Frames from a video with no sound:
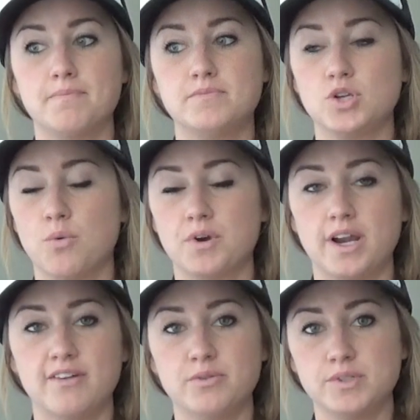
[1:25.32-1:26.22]
Don't worry,
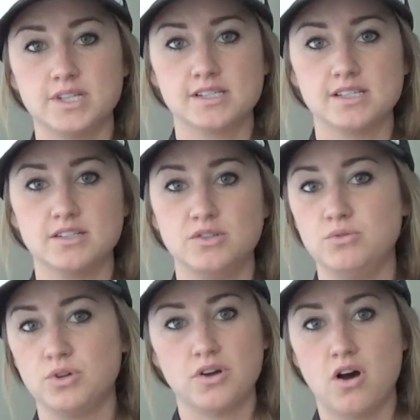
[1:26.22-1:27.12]
everyone does it.
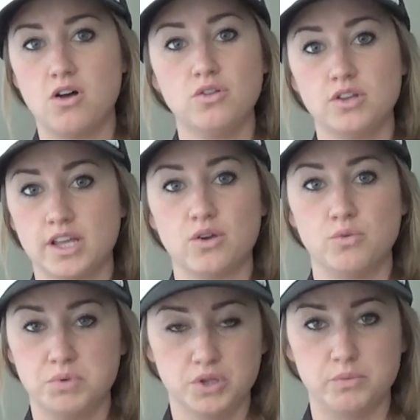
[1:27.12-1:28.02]
You all look like
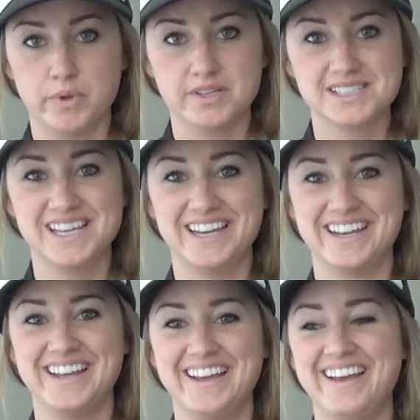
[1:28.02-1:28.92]
Oompa Loompas.
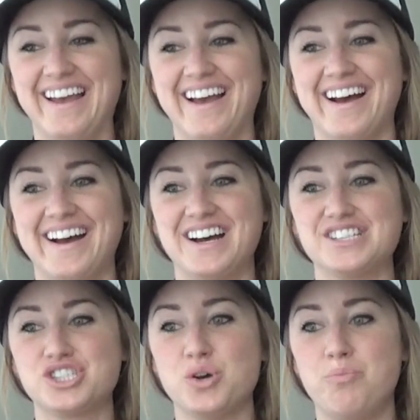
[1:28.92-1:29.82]

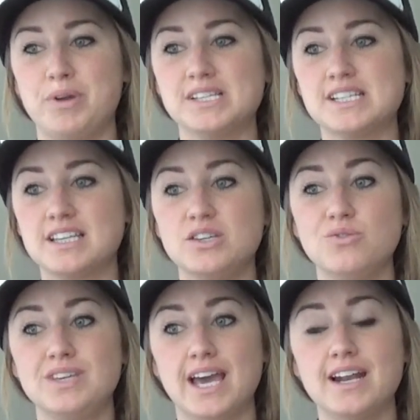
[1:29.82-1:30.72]
So basically you
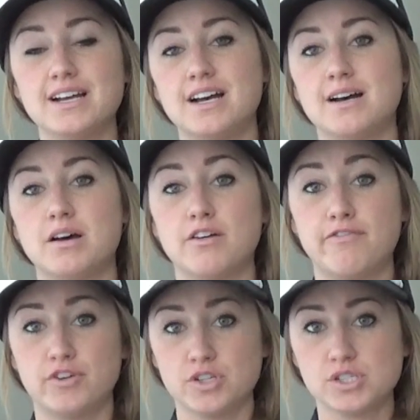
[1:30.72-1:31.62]
get a
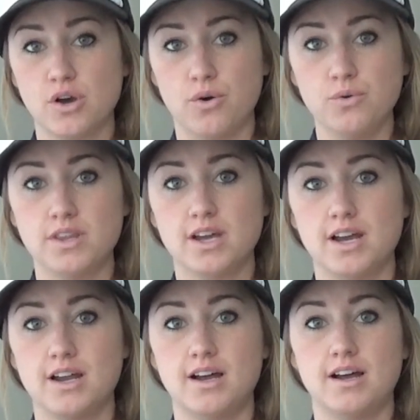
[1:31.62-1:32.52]
first coat
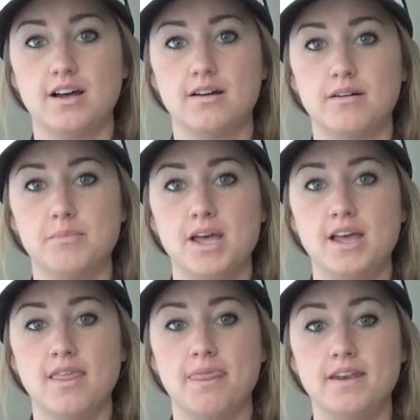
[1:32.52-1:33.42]

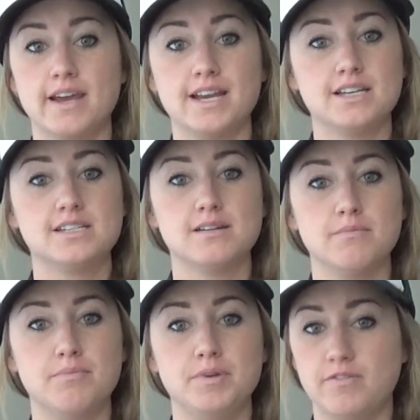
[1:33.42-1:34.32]
the night
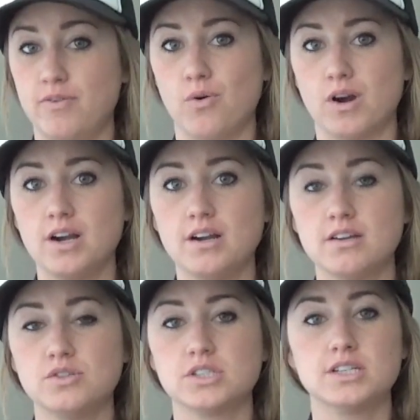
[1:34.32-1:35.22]
before,
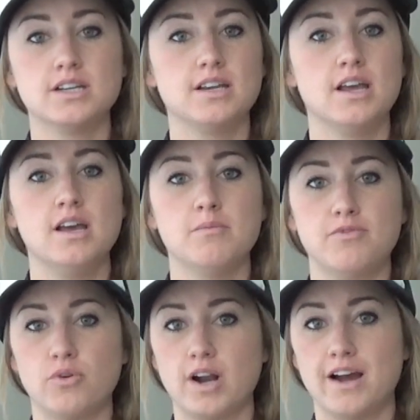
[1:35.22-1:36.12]
usually
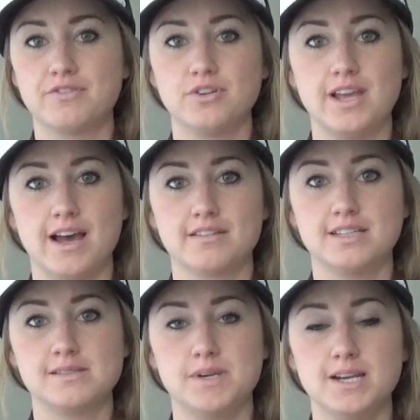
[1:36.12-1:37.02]
before or after the
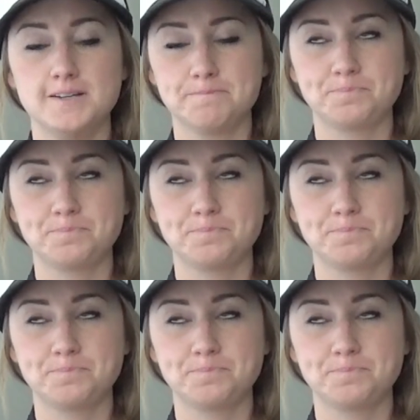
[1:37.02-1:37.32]
athletes meeting.